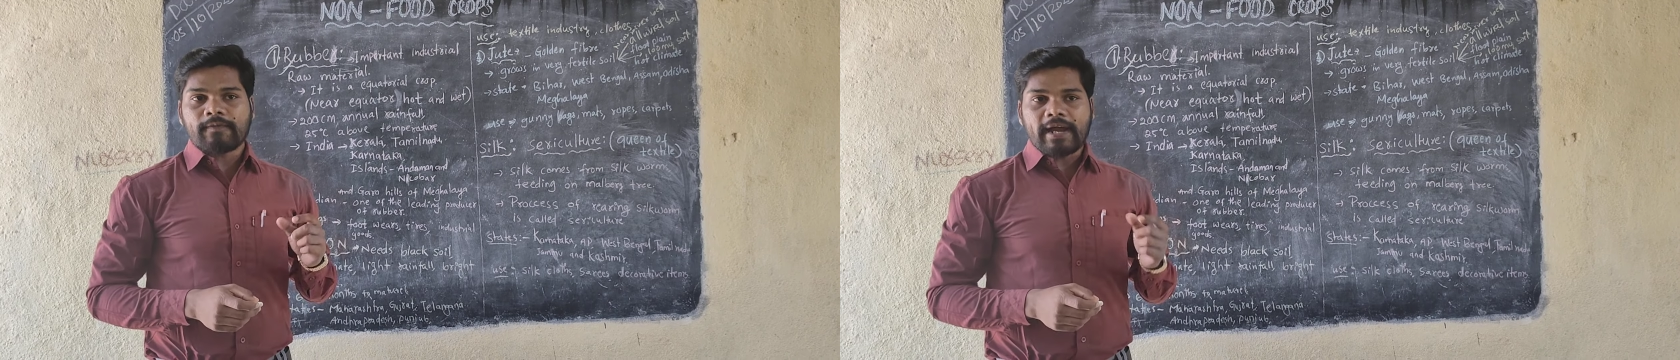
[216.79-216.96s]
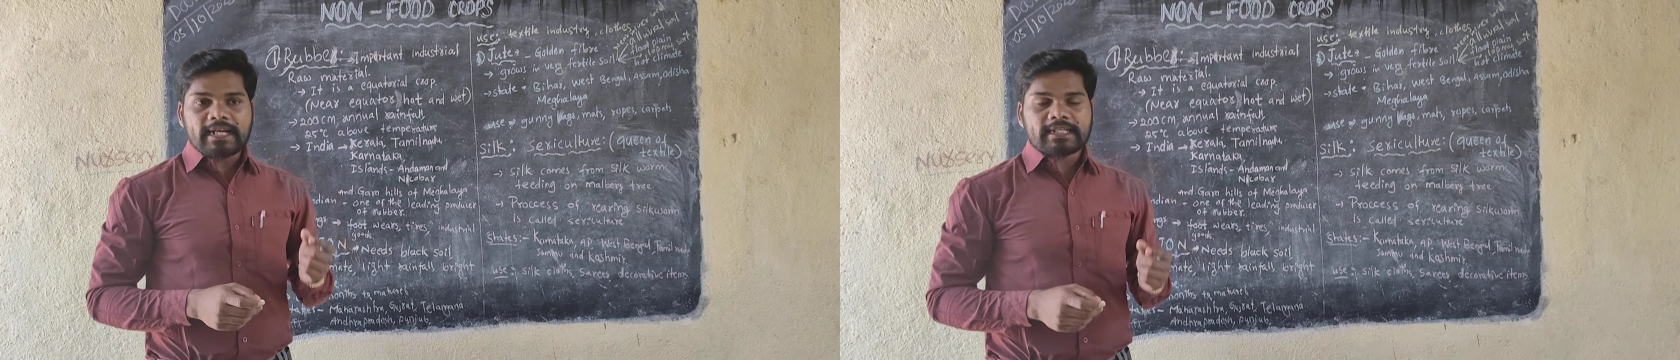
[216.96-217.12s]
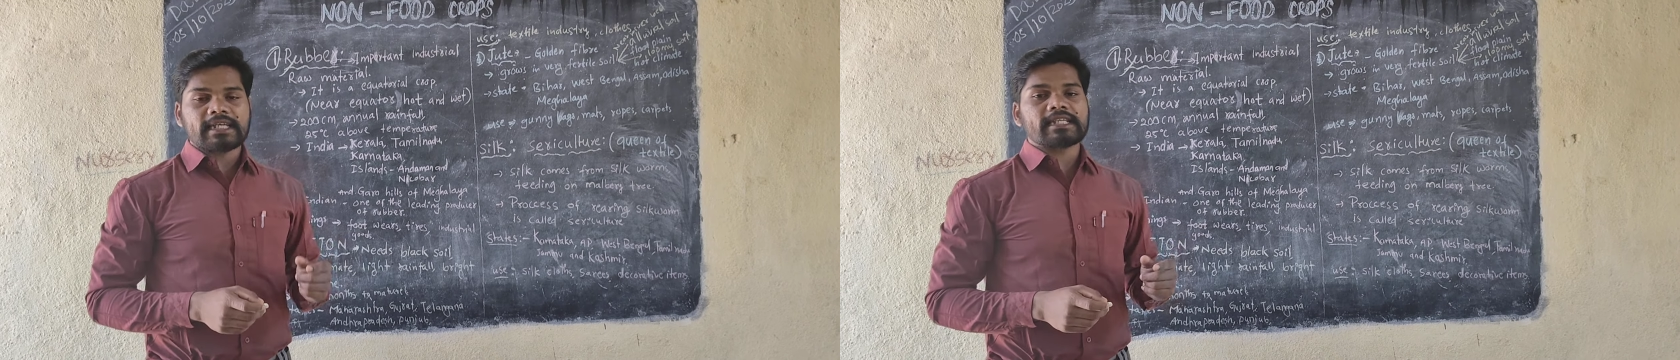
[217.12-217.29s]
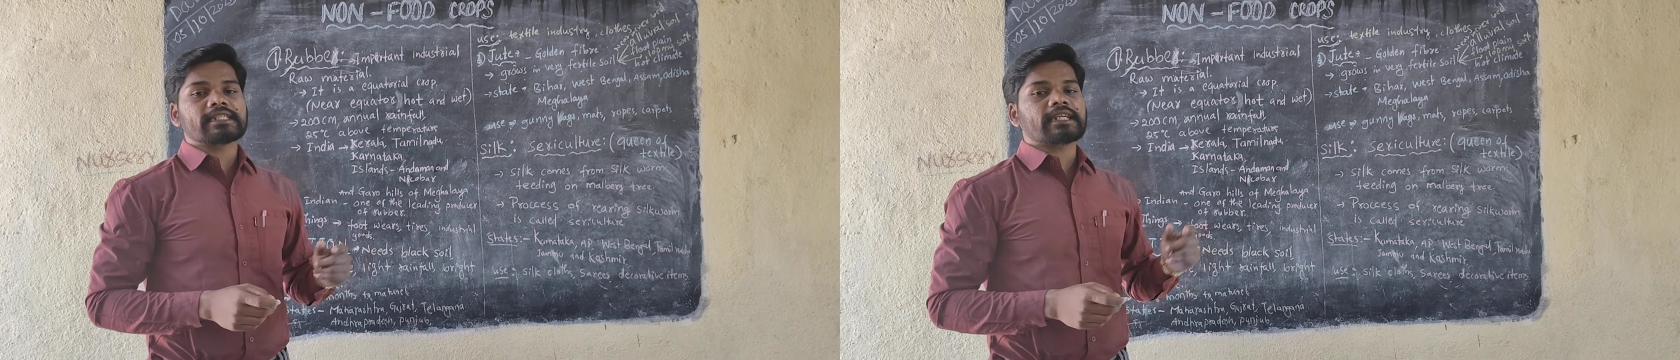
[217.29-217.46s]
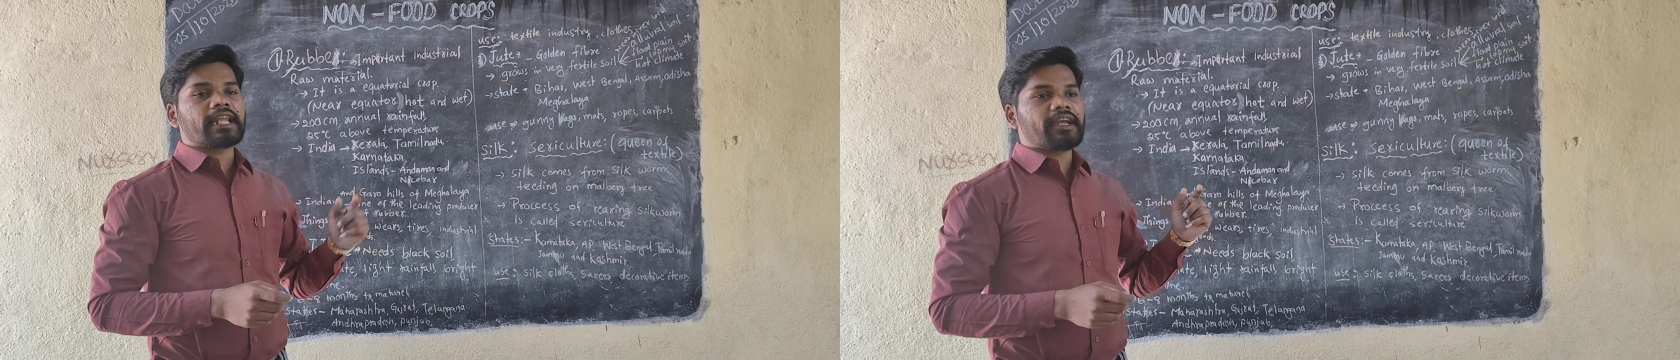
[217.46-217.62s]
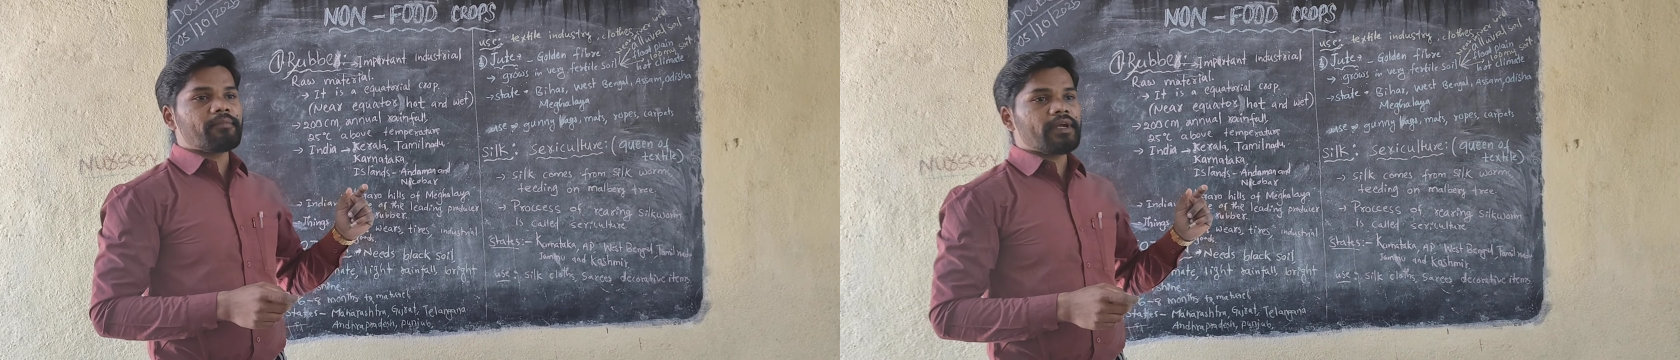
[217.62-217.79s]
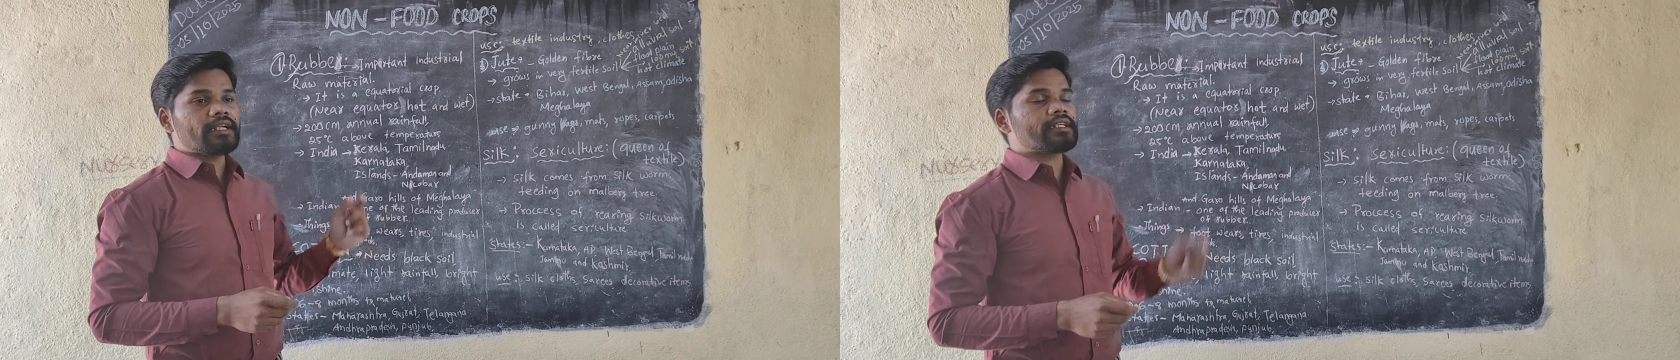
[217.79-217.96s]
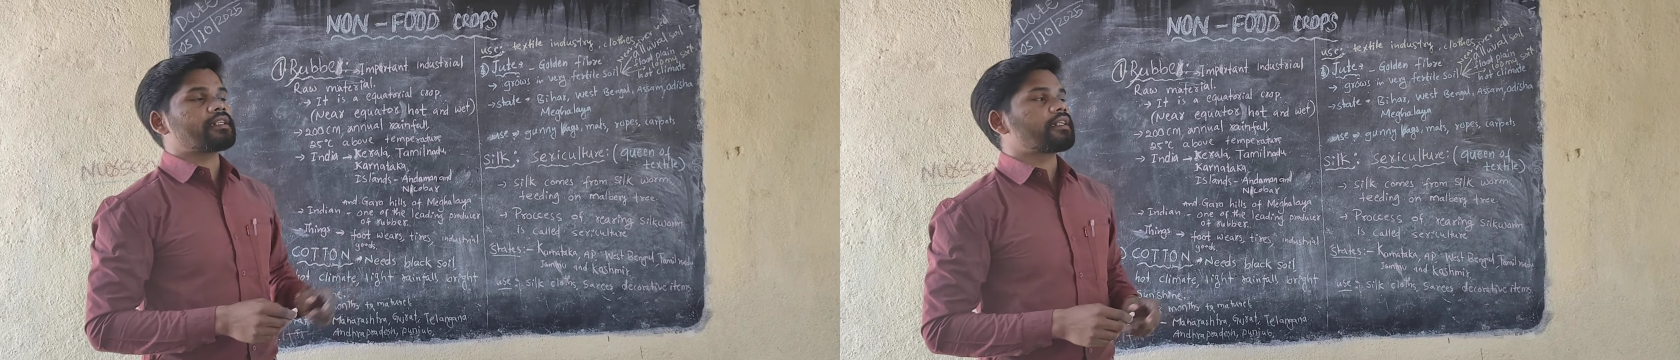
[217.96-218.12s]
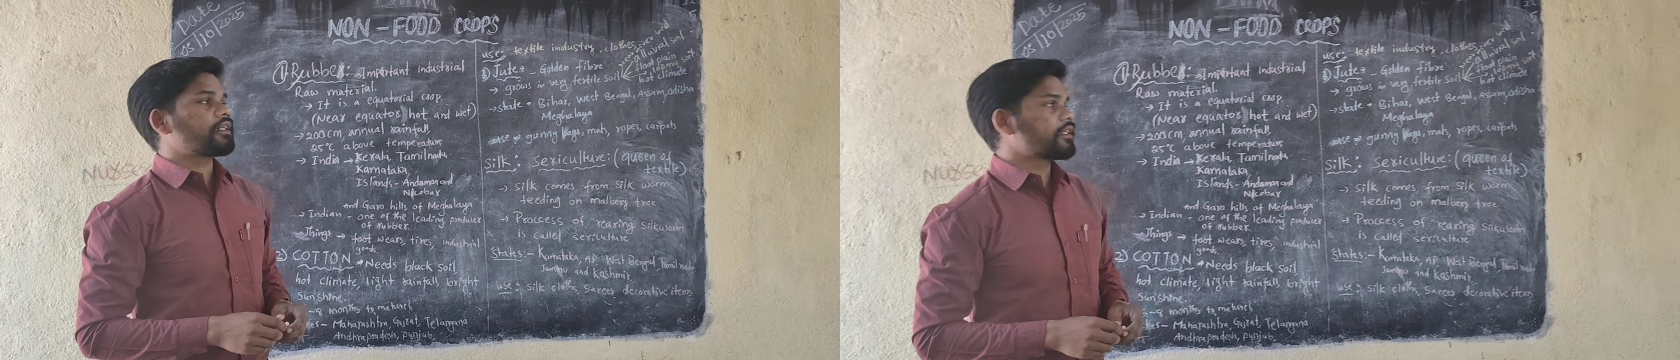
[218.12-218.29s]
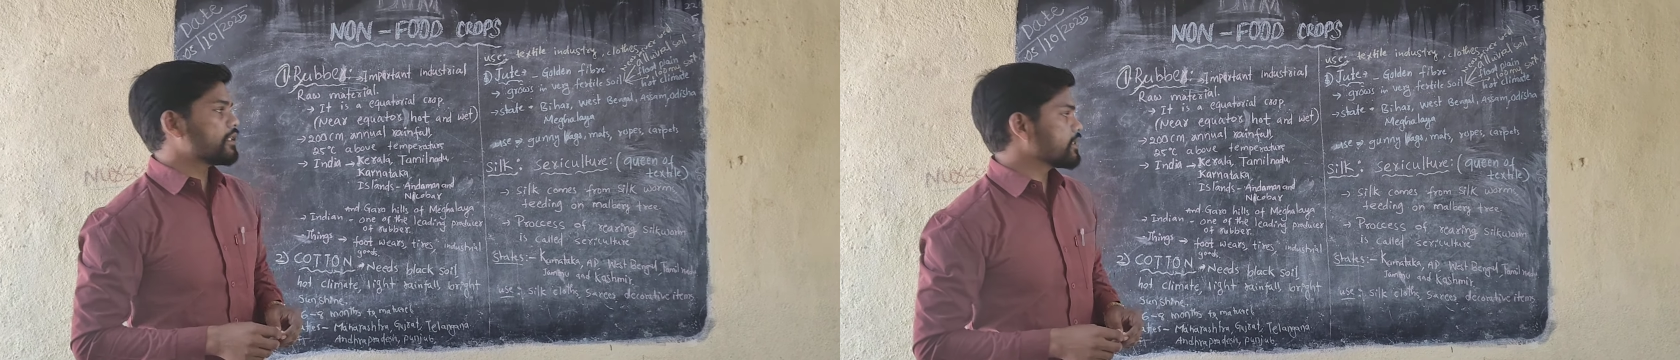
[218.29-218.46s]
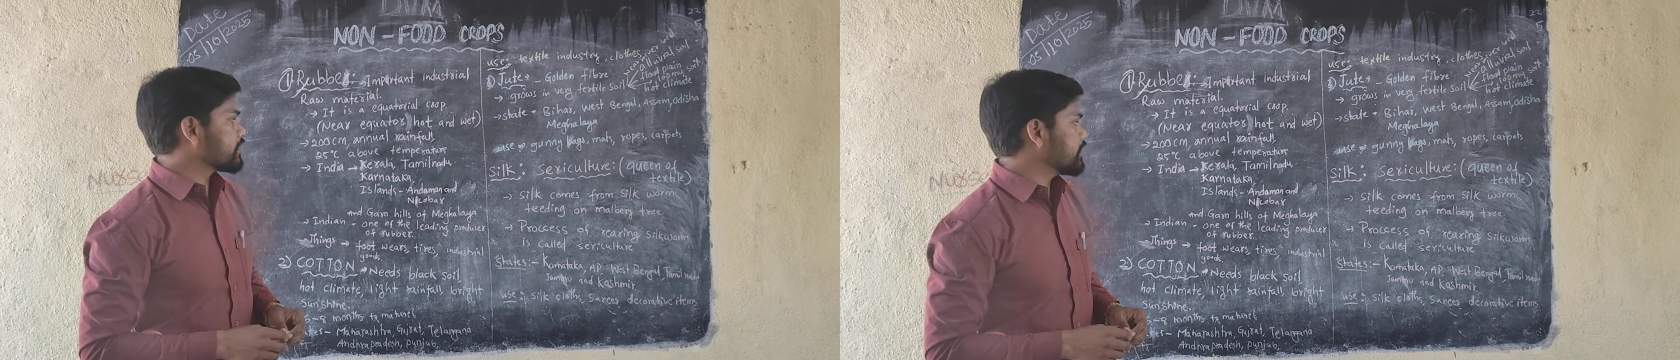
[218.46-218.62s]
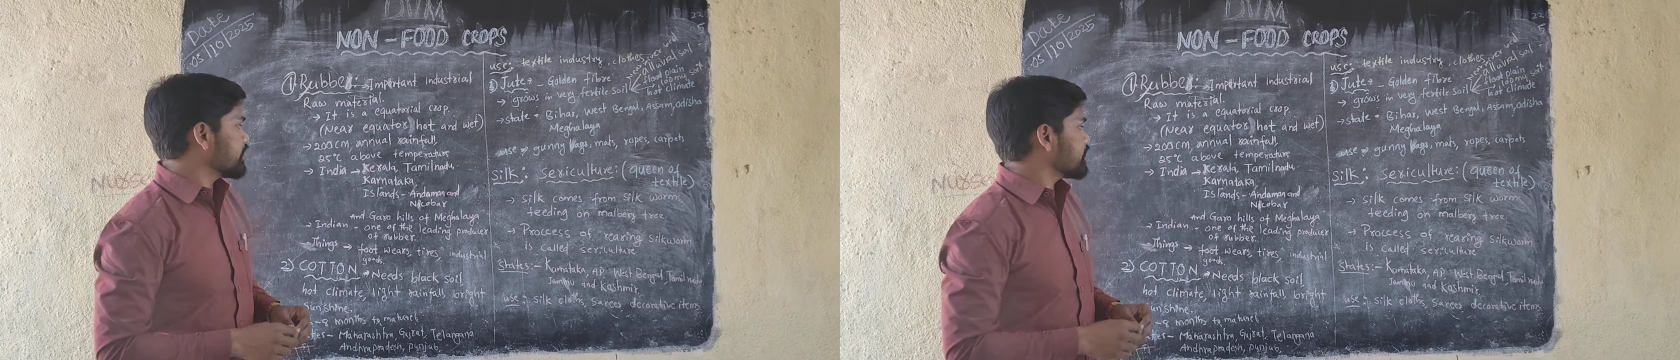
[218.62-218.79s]
find such climate?
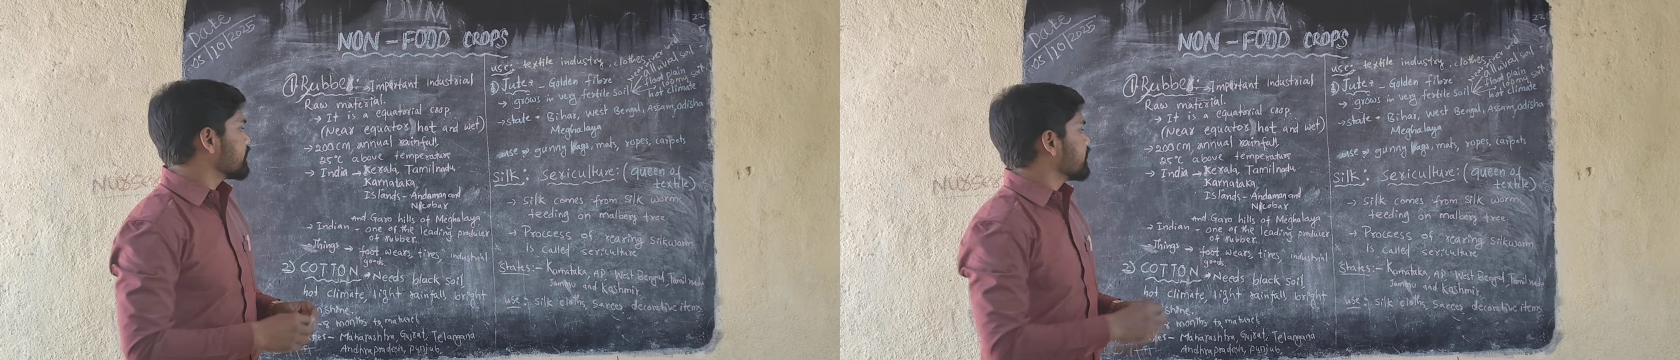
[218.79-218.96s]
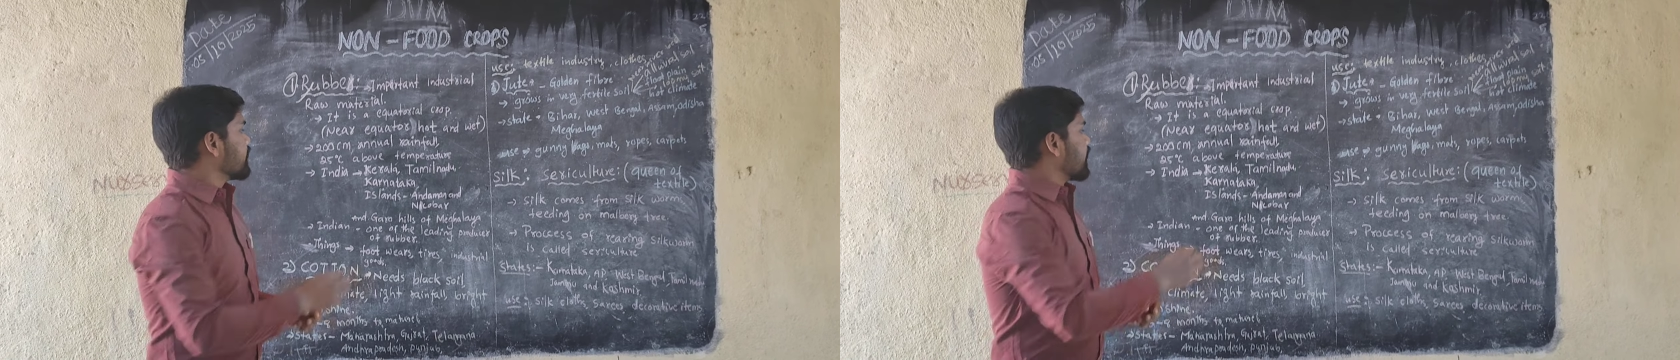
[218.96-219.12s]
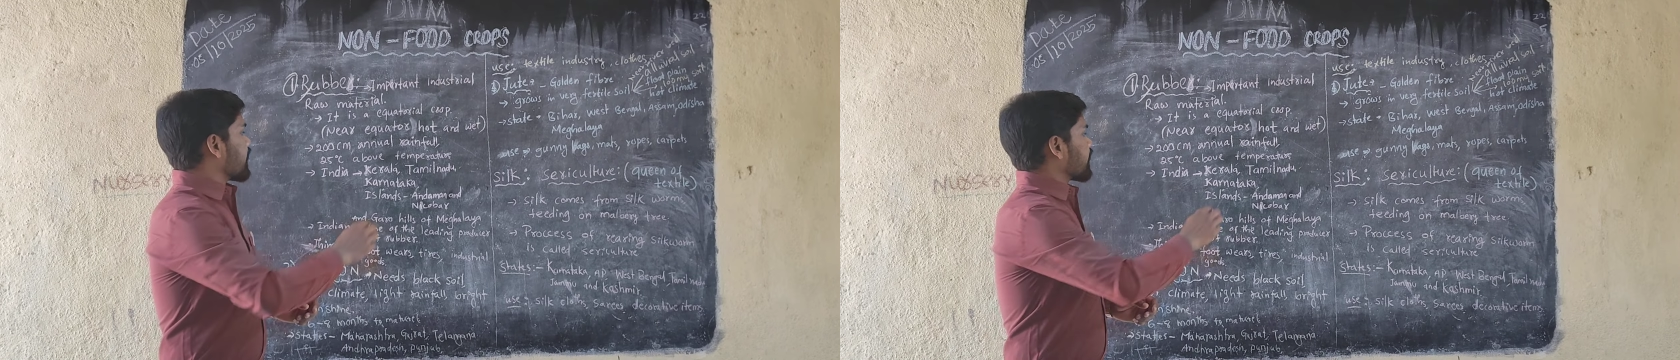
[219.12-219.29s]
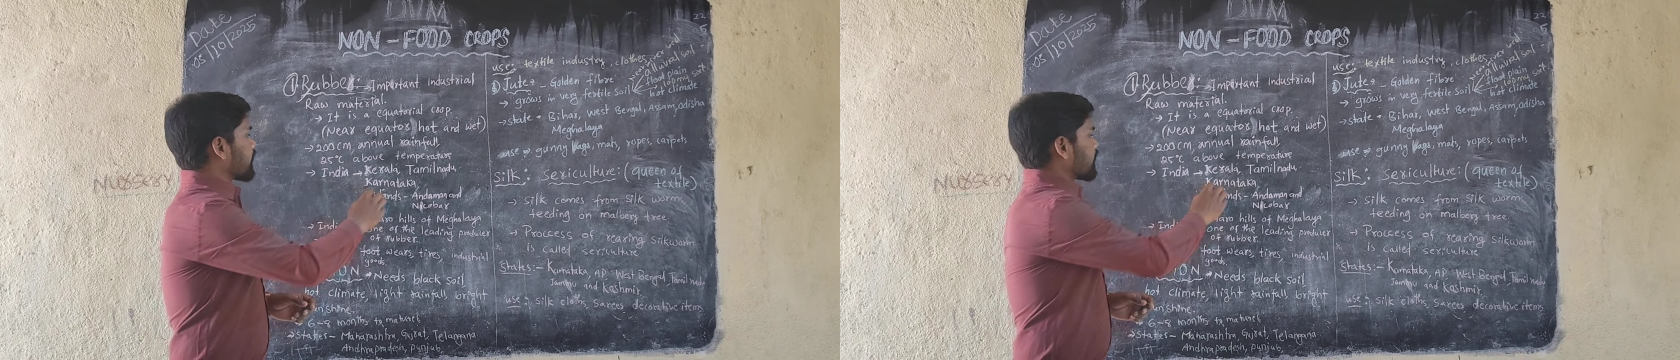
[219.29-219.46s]
Is that